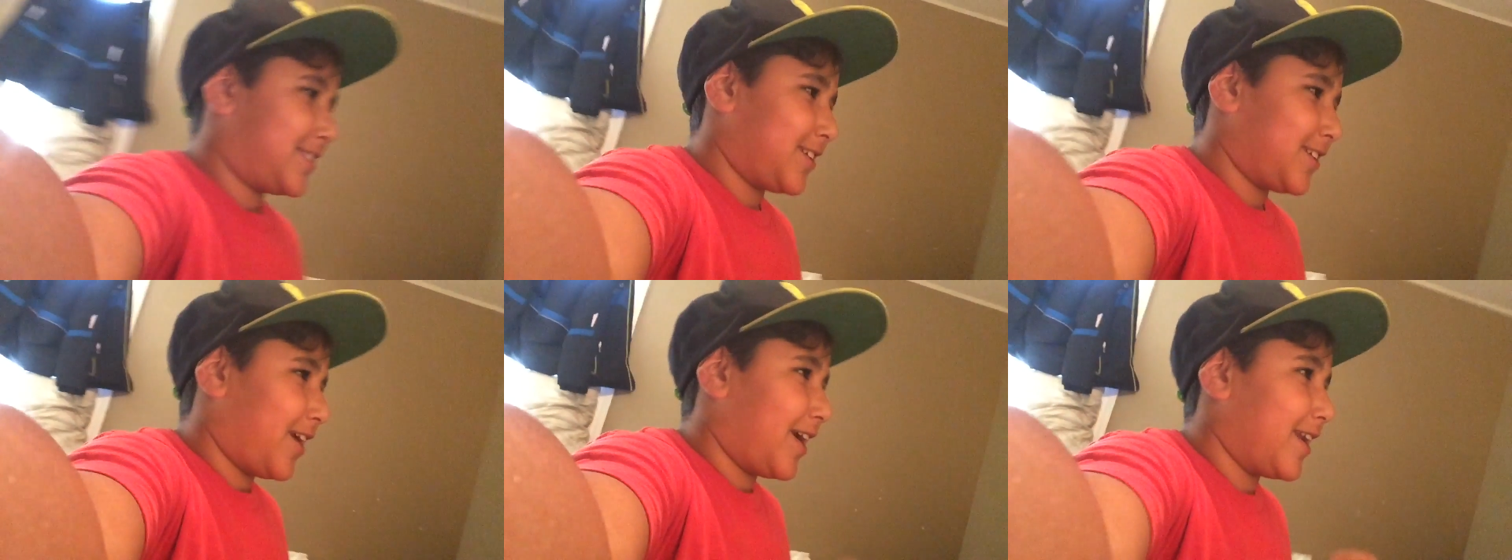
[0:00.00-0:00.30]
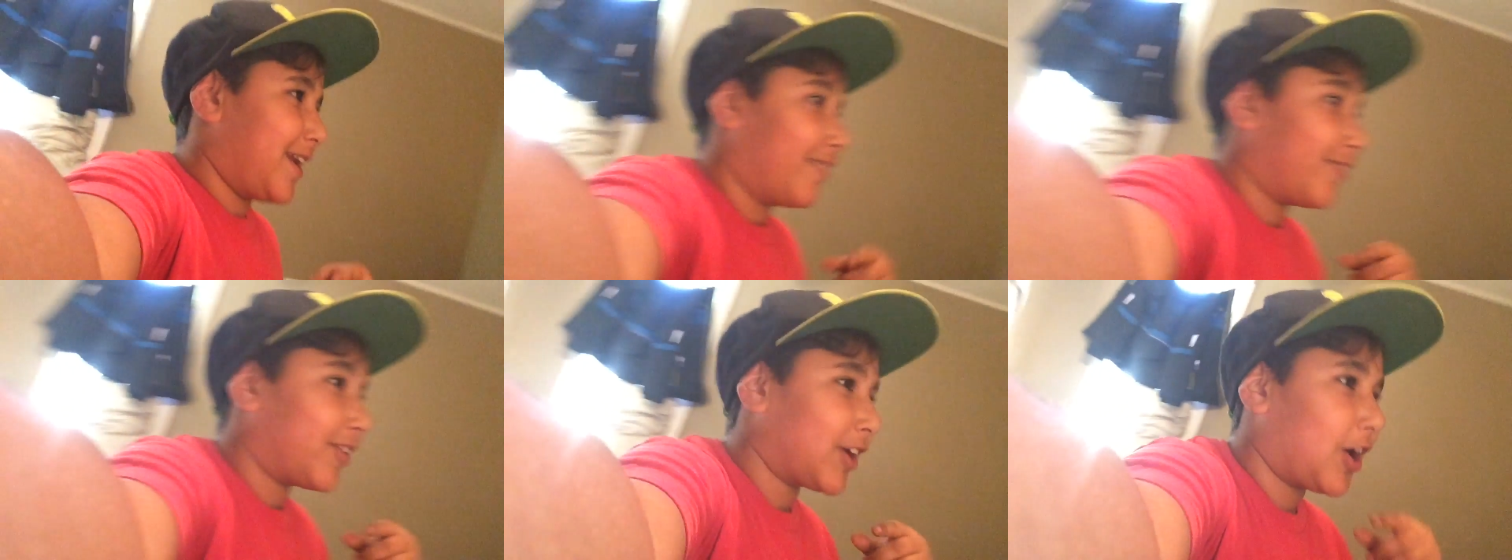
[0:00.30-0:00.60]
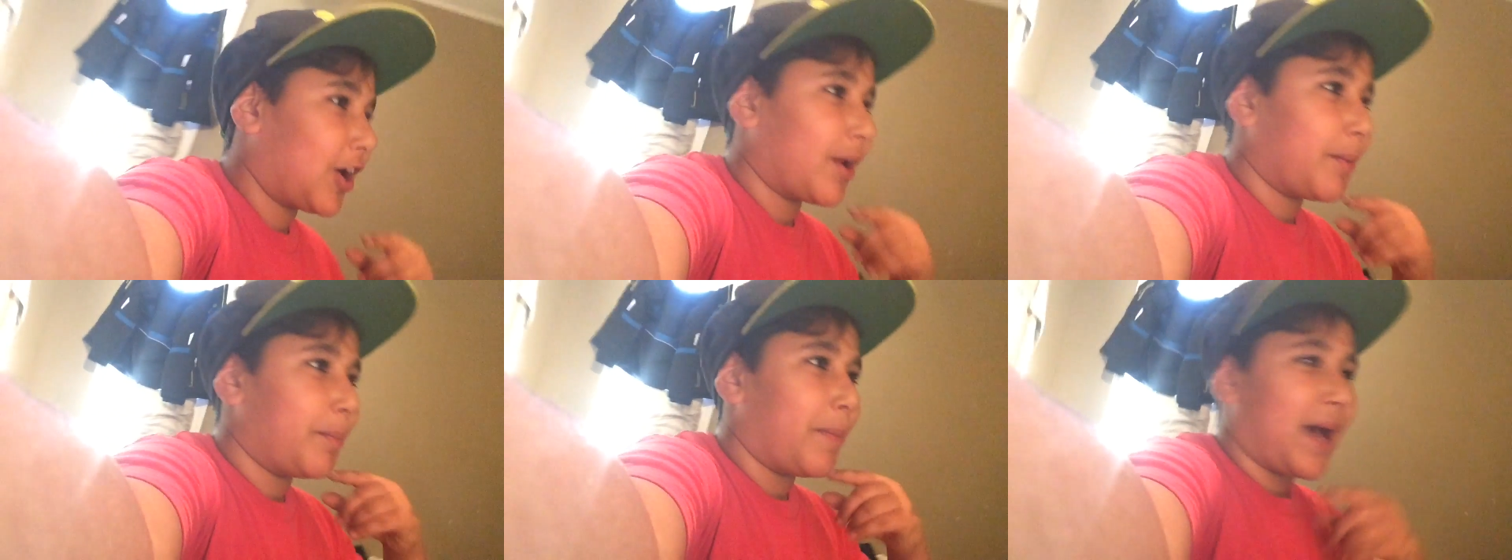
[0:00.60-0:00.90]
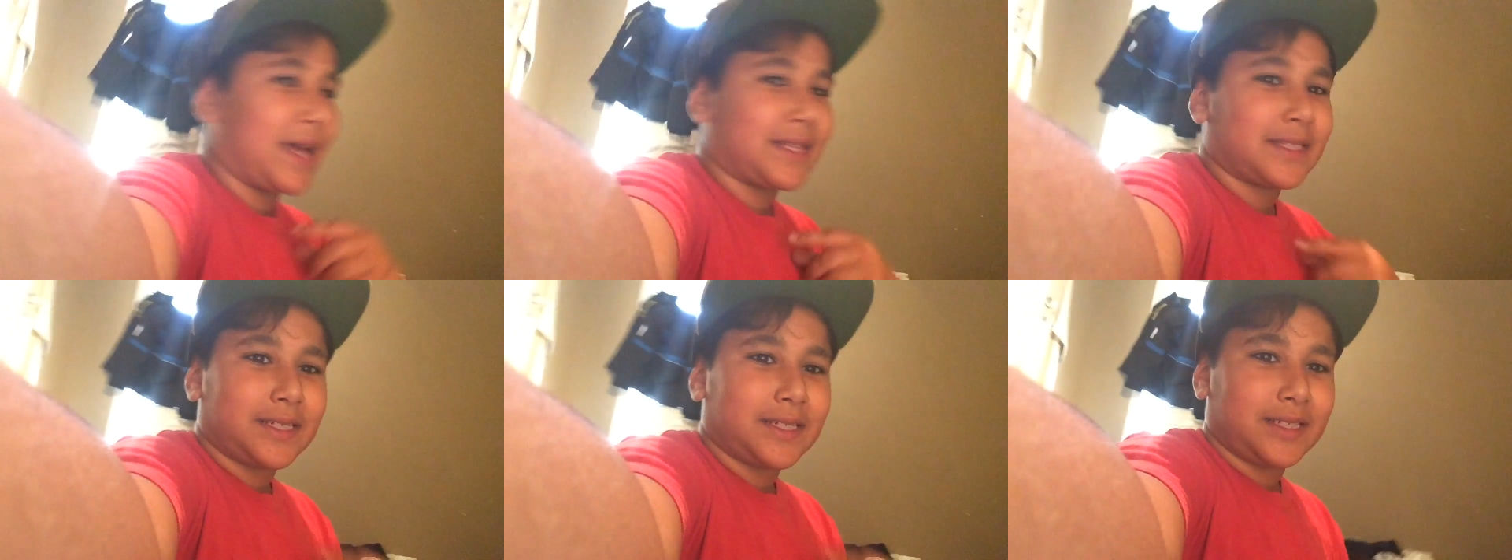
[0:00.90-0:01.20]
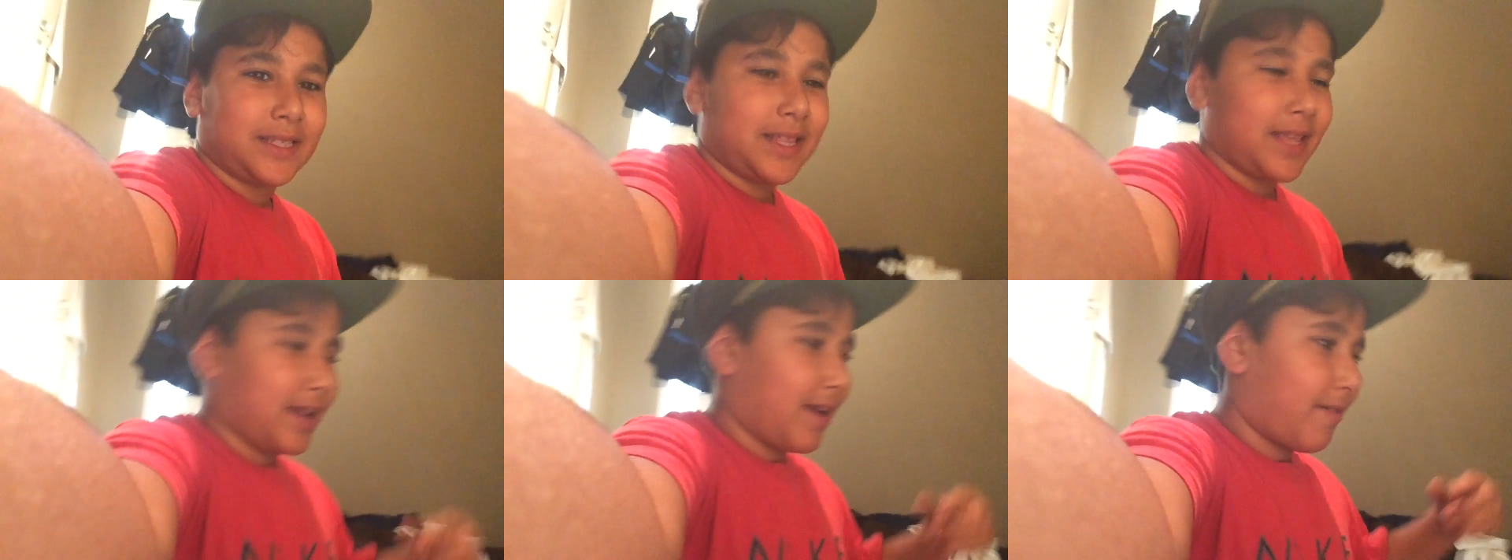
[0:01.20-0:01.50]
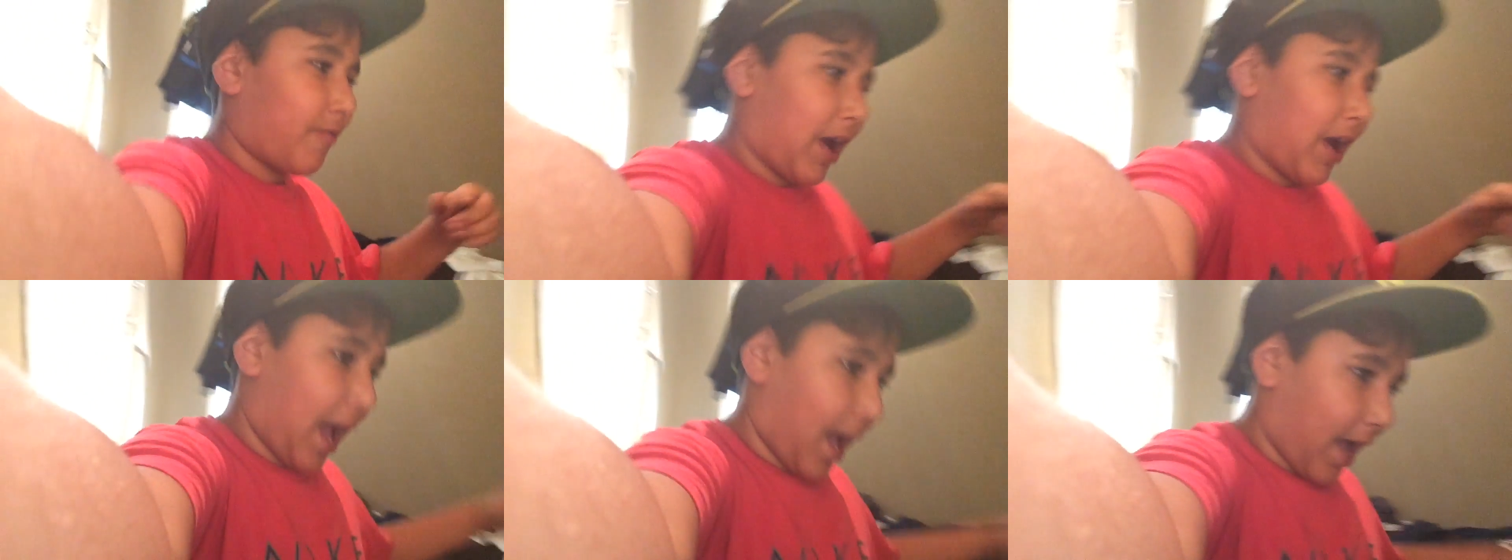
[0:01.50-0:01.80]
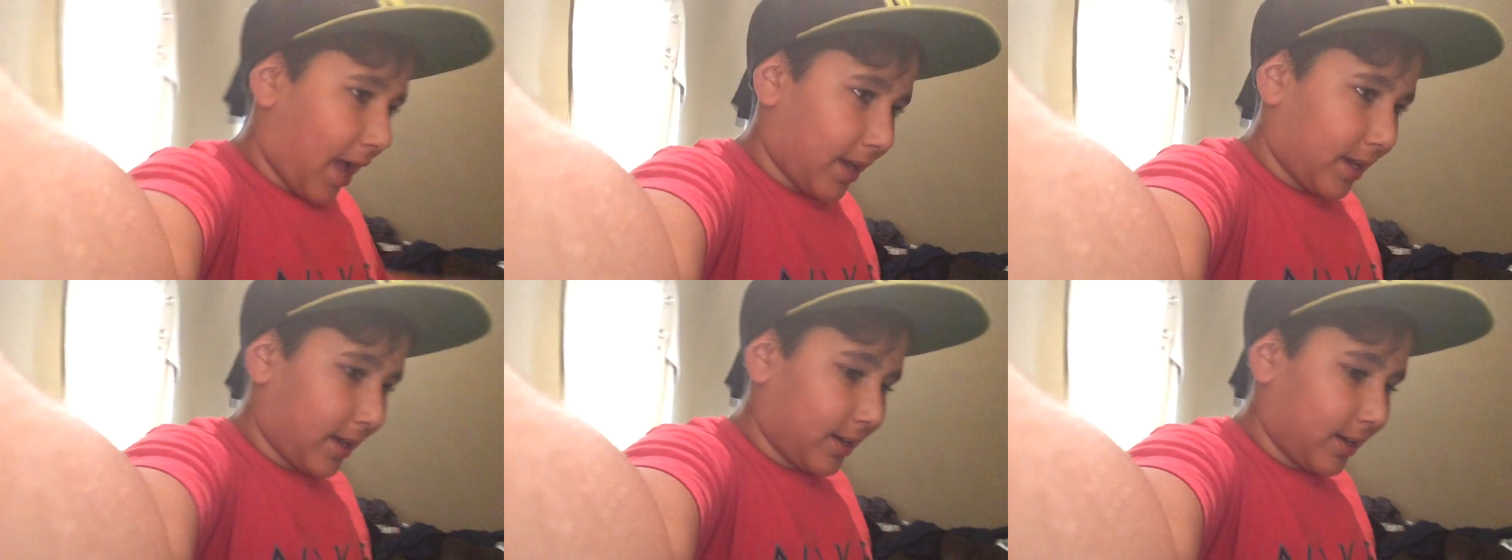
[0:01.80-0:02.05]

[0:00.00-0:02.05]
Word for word: so I never got a mask because they never had